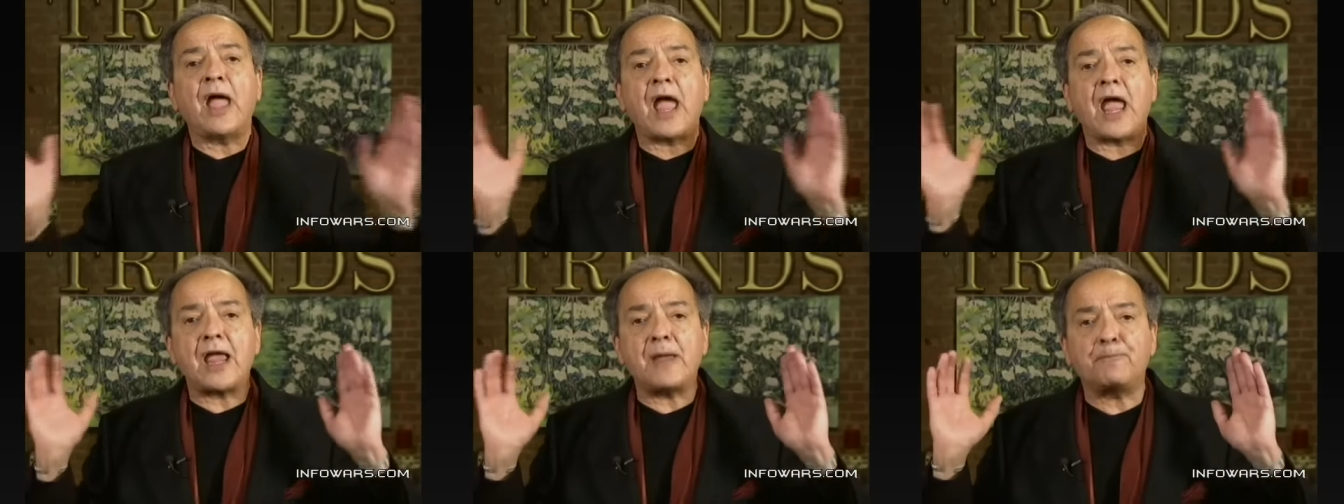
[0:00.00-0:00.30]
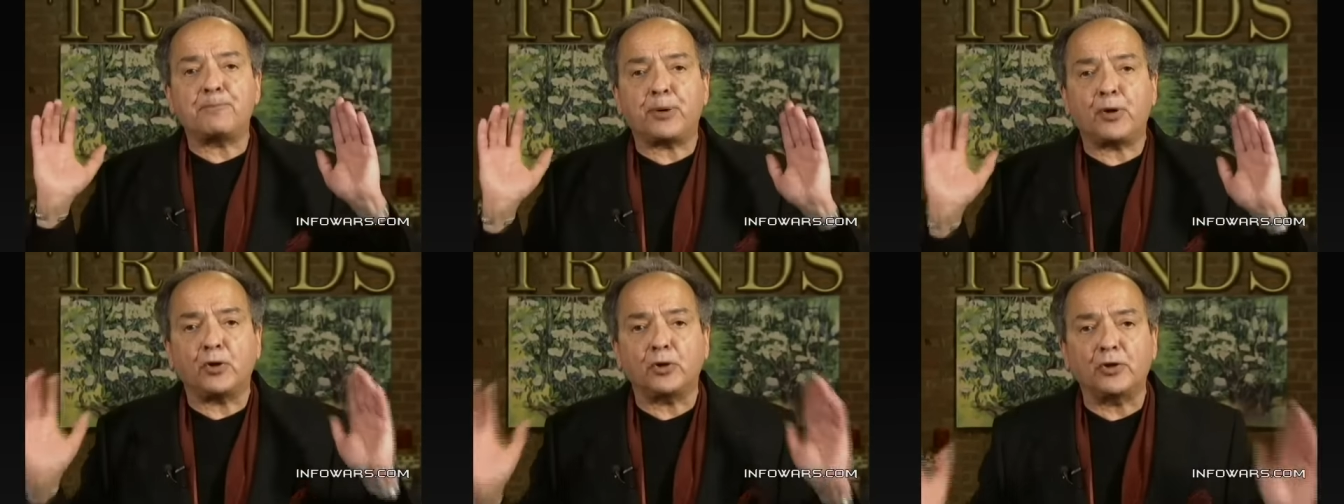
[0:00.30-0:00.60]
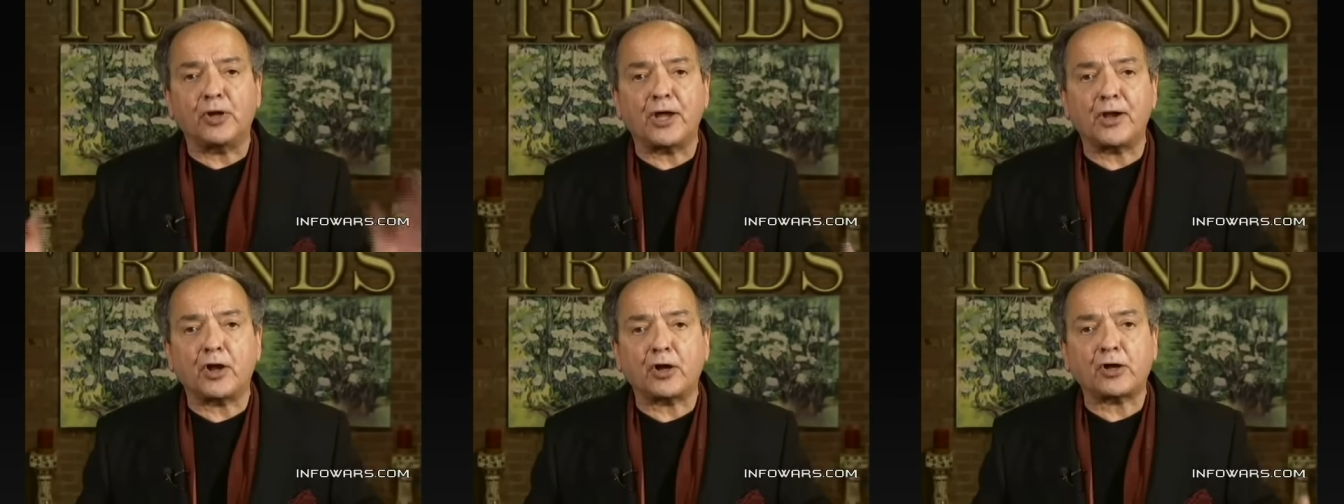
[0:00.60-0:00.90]
a
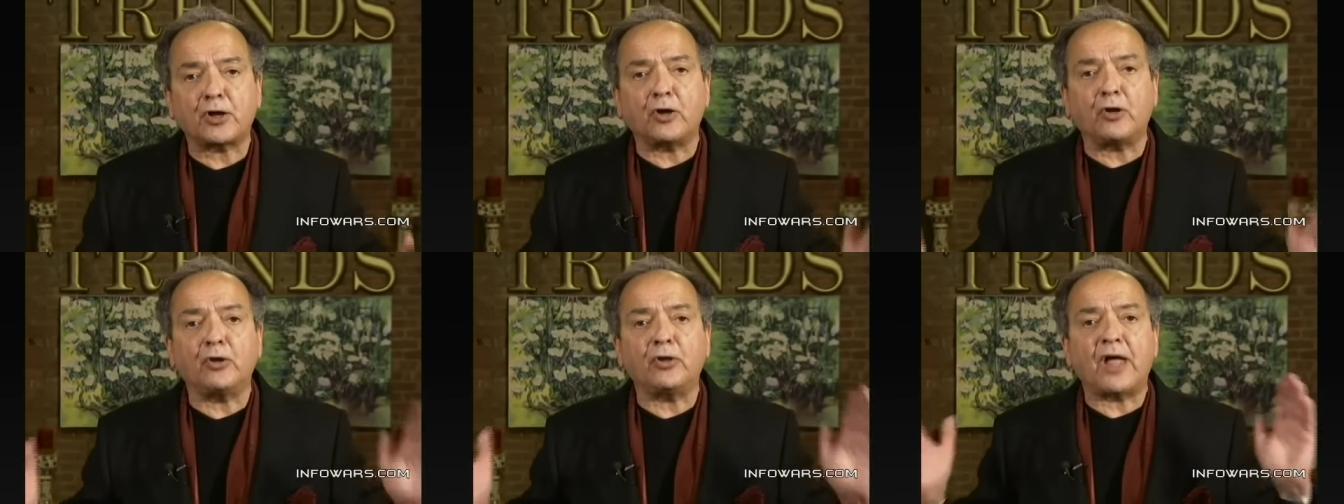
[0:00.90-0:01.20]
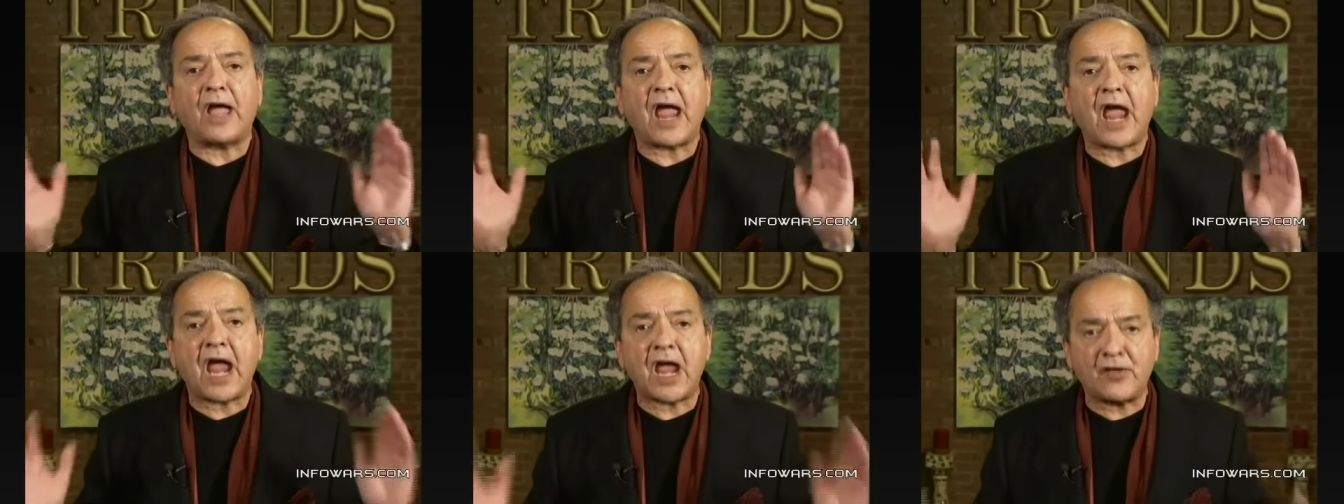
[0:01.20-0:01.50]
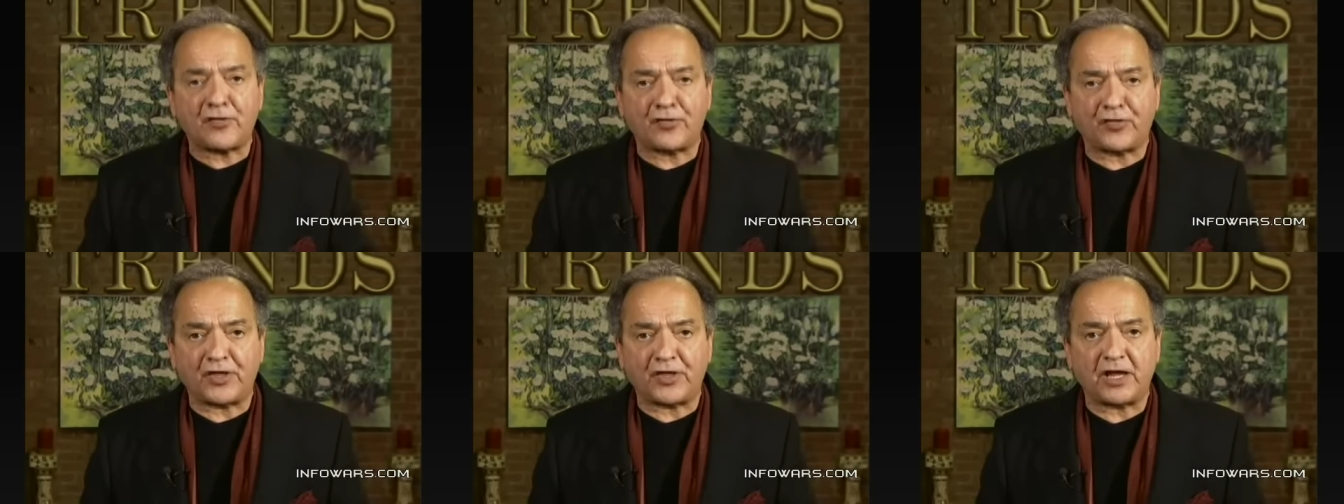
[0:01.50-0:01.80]
political
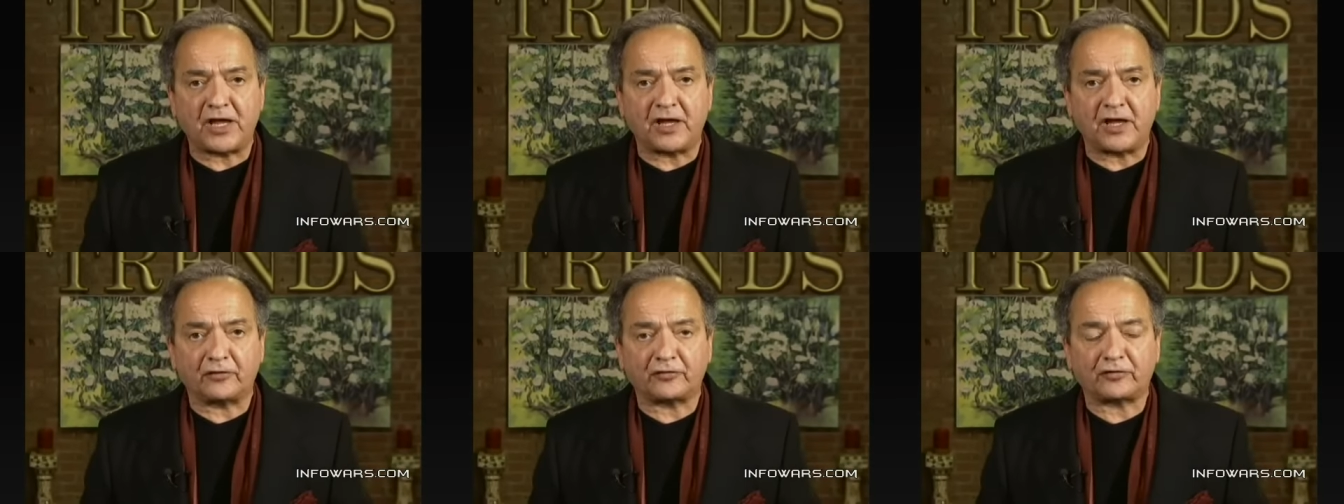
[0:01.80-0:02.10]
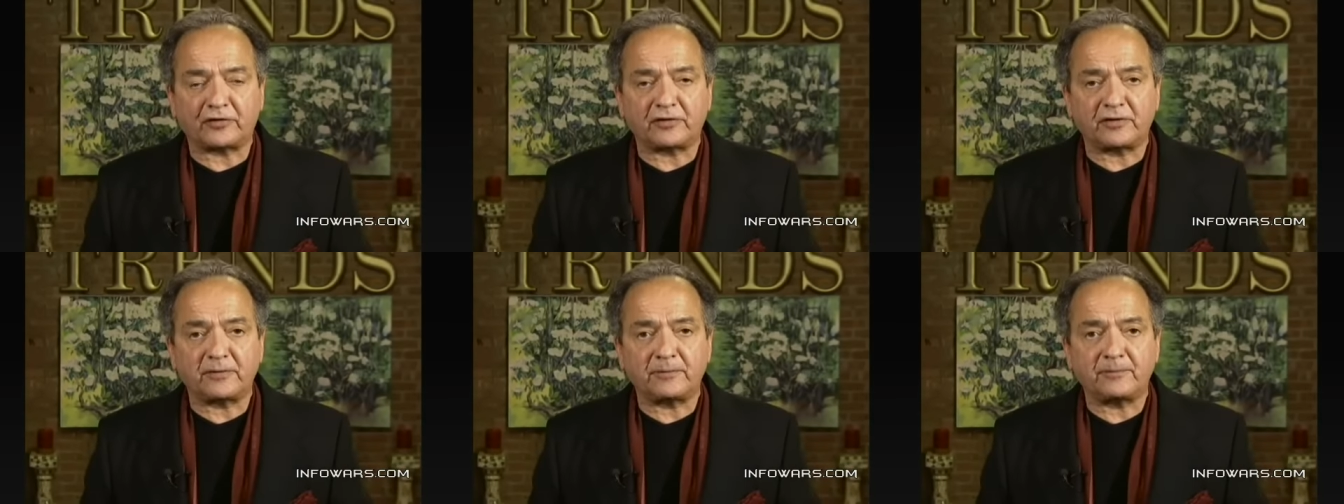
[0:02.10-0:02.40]
atheist.